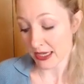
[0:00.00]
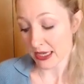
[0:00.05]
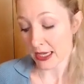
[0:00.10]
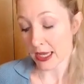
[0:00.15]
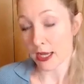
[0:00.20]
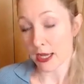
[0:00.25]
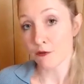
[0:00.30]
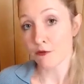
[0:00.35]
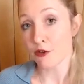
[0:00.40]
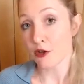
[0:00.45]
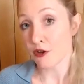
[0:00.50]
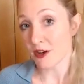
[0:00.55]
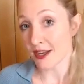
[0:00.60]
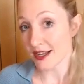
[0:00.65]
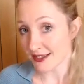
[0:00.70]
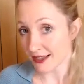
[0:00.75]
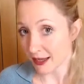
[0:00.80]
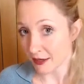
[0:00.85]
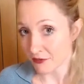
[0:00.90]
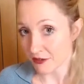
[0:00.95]
A few days
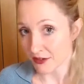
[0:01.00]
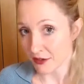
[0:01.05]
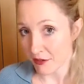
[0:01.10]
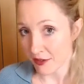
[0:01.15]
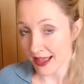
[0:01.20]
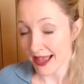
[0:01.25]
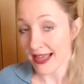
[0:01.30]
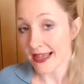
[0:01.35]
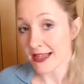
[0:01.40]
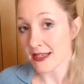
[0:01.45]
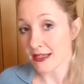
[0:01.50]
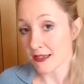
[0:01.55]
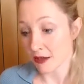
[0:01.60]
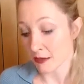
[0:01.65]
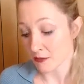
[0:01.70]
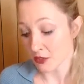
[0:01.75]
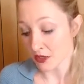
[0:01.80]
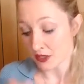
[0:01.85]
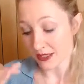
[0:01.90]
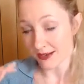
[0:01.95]
after that, I'm
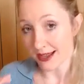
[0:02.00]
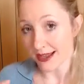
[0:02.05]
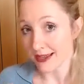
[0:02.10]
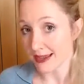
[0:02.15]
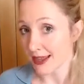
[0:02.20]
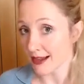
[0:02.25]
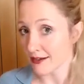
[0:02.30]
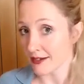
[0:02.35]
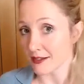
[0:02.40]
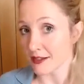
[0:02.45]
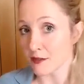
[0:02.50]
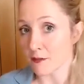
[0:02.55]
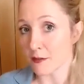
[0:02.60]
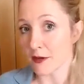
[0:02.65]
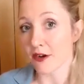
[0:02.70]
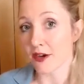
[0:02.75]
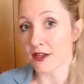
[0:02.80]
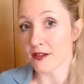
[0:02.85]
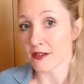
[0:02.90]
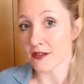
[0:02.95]
just laying out
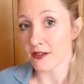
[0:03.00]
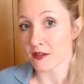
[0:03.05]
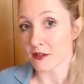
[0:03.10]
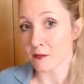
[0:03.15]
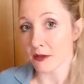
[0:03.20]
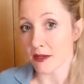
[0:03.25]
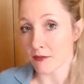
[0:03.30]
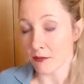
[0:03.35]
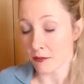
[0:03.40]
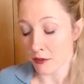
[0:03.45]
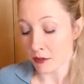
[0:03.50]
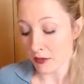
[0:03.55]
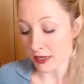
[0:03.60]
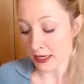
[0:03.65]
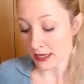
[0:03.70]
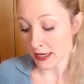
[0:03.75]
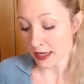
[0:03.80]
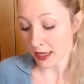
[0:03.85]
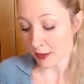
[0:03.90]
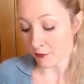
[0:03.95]
experiences, people.
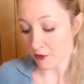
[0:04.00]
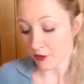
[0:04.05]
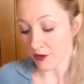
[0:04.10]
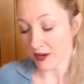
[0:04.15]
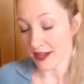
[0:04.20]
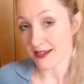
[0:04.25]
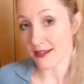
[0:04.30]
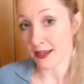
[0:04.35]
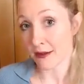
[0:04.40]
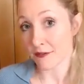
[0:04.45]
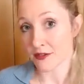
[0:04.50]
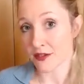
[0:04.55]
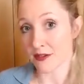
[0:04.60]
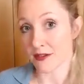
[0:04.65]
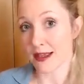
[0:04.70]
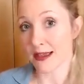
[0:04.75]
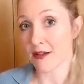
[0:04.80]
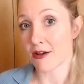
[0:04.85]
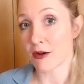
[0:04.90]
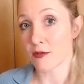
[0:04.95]
A few days after
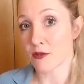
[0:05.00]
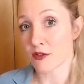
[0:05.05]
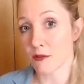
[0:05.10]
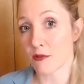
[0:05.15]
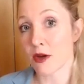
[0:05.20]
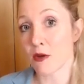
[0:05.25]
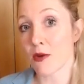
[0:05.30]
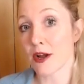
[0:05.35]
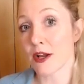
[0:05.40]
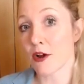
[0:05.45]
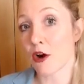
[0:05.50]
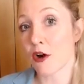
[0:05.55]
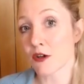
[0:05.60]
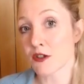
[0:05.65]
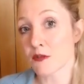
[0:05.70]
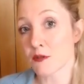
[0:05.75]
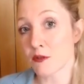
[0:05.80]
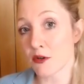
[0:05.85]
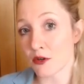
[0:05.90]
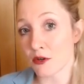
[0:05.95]
that, I was on my way to
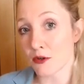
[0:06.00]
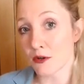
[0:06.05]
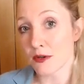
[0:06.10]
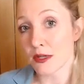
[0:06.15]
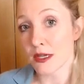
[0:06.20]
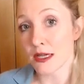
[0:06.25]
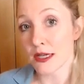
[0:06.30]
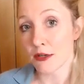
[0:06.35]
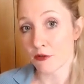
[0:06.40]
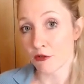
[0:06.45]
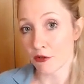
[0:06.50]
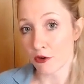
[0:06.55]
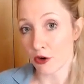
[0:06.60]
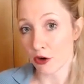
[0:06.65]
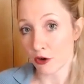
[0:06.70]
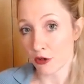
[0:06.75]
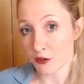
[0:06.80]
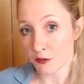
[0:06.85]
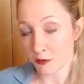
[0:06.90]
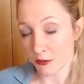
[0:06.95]
hospital for a
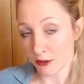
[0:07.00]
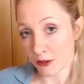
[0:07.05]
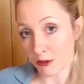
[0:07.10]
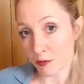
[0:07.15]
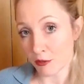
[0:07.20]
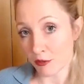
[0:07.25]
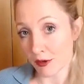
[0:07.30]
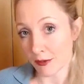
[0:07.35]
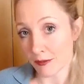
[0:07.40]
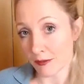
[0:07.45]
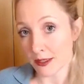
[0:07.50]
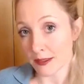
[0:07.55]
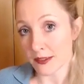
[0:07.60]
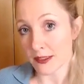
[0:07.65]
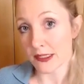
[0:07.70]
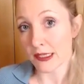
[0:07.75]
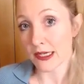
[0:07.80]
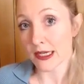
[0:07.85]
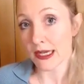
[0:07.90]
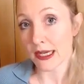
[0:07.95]
hospital appointment,
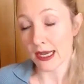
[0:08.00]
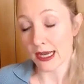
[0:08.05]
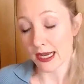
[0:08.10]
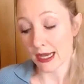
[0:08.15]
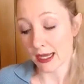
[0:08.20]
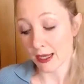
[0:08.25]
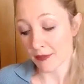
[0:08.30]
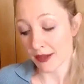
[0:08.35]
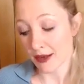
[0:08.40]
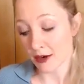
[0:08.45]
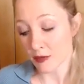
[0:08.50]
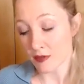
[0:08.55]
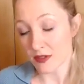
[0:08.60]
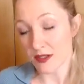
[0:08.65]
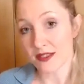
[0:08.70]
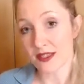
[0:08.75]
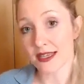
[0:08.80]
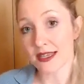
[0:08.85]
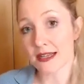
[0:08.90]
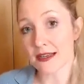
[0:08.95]
and I was
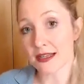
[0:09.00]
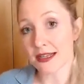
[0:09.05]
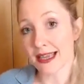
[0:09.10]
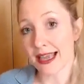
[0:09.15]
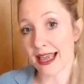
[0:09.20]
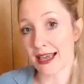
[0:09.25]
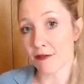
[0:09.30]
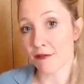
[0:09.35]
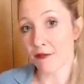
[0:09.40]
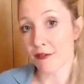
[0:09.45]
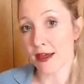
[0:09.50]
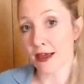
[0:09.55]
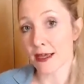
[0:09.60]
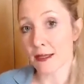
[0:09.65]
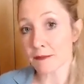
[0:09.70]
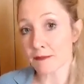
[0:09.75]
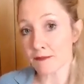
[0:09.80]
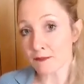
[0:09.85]
sitting at a cafe,